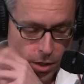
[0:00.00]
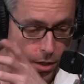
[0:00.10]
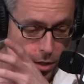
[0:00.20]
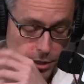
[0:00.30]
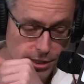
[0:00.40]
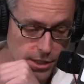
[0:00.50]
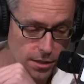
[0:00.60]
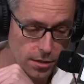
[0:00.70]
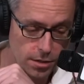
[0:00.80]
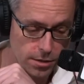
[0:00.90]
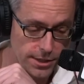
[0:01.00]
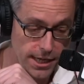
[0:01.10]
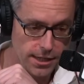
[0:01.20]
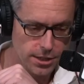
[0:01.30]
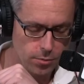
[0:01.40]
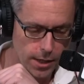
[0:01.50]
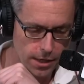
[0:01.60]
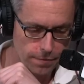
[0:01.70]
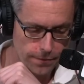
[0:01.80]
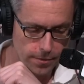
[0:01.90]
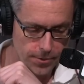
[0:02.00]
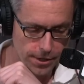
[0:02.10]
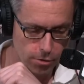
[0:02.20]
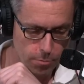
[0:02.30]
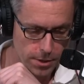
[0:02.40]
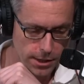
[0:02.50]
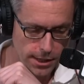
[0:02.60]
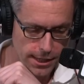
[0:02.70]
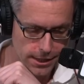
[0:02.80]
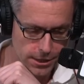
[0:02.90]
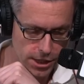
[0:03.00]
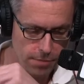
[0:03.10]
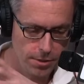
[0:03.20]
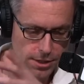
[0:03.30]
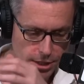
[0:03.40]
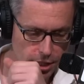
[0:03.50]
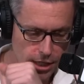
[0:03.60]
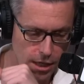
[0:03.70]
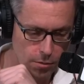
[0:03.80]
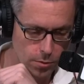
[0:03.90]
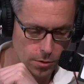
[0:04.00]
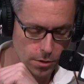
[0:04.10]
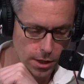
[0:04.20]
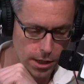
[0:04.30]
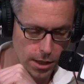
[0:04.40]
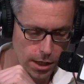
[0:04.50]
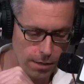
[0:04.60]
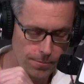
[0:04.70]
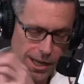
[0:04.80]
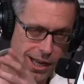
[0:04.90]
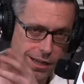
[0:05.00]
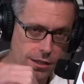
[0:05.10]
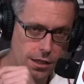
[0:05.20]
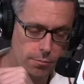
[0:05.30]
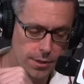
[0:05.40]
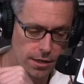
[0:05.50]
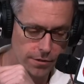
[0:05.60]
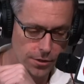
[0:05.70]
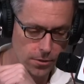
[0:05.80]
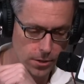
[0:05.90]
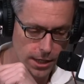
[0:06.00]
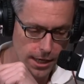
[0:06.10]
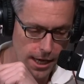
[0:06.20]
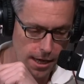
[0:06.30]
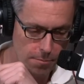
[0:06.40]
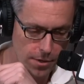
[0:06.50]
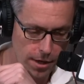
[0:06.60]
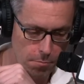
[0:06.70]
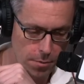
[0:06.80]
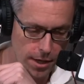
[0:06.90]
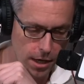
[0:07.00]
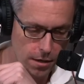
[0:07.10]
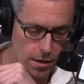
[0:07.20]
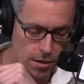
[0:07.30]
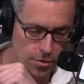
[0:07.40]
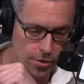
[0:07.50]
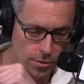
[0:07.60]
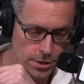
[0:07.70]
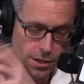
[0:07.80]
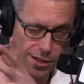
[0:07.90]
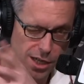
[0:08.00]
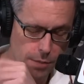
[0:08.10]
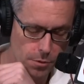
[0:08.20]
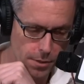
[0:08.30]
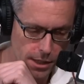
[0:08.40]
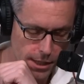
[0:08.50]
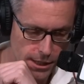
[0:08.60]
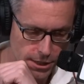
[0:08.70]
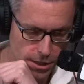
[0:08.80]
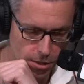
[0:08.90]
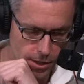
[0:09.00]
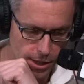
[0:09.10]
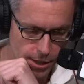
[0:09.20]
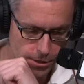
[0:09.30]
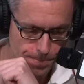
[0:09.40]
Still days away from the Europa League and the Champions League. I will. I had a little bit of an early cap and pick on those a couple podcasts ago, I think.